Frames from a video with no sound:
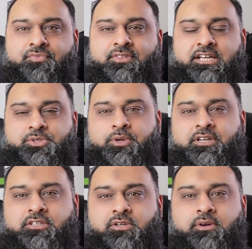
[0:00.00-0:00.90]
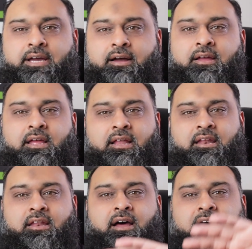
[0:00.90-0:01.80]
That's what you need to look at.
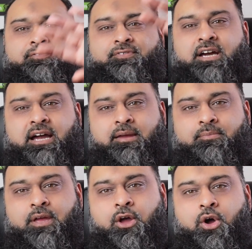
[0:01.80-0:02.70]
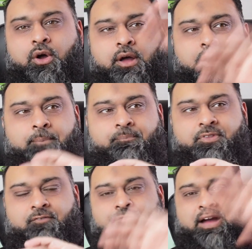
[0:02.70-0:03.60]
Lifetime
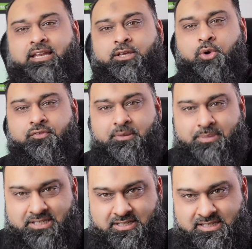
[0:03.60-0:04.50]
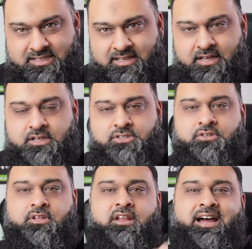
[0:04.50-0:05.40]
value of the business. So
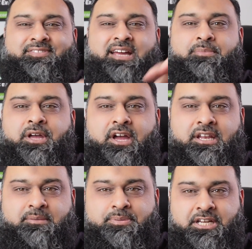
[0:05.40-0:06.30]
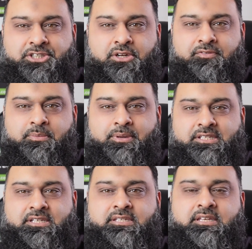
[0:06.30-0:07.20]
the lifetime earning potential of the
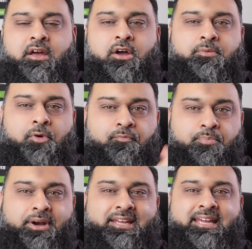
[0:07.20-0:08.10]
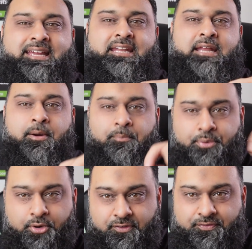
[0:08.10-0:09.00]
business, of bringing in
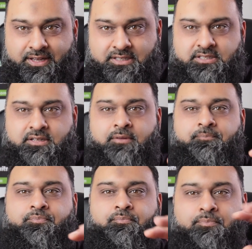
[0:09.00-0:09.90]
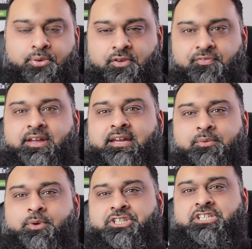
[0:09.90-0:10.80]
profit. Profit in
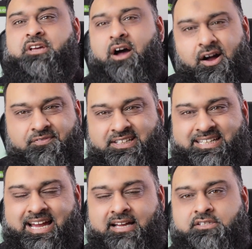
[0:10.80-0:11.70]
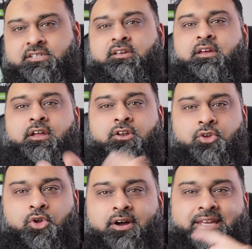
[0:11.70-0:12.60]
which is after tax,
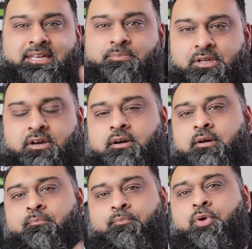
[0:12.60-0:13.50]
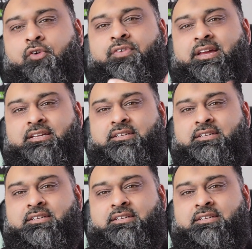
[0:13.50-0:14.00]
not EBITDA. Profit